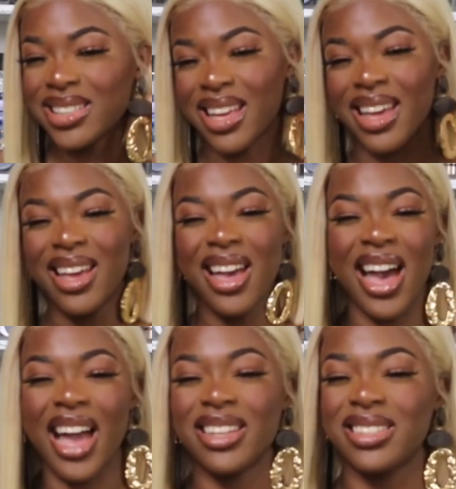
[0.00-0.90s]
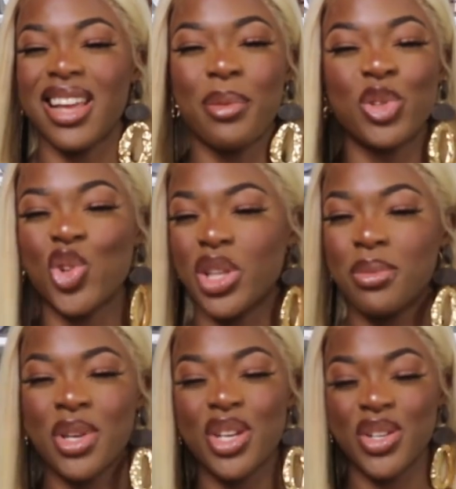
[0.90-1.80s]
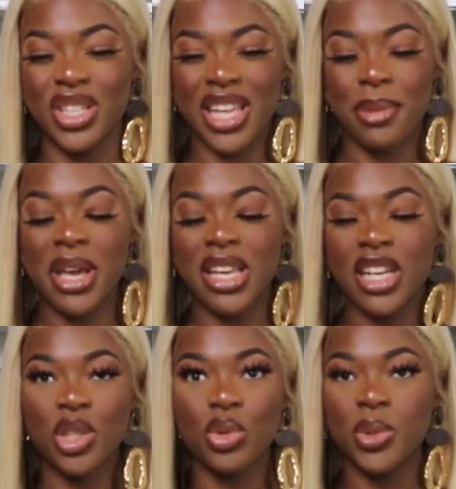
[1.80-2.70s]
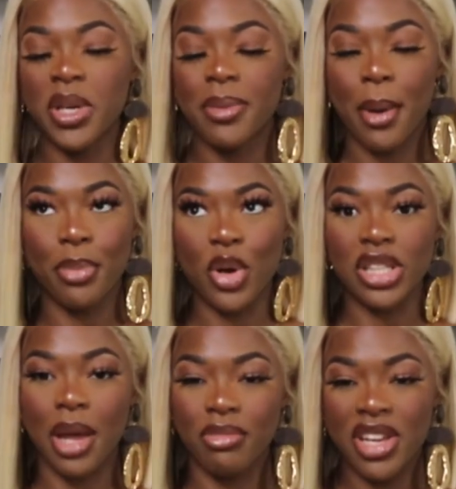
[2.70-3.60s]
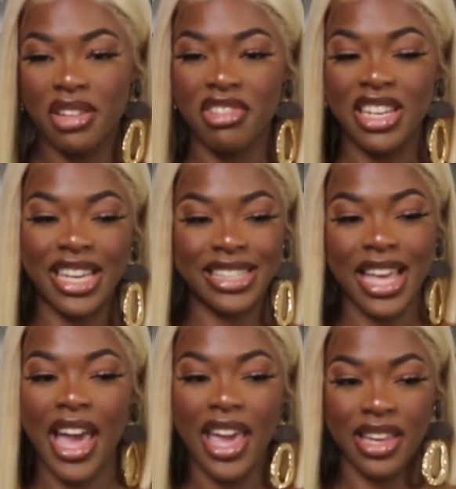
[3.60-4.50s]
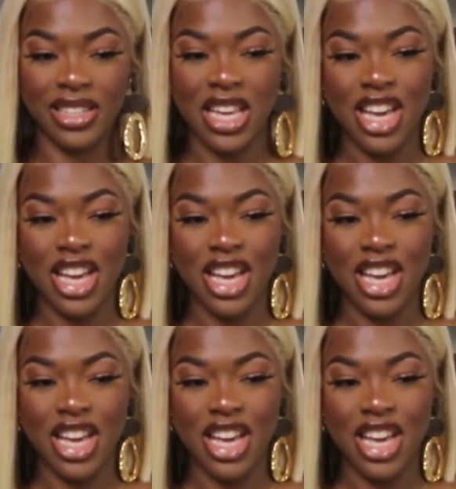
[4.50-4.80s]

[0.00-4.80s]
Like, I'm just not in the mood, you know what I mean? I just want to speak about books that I'm really, really excited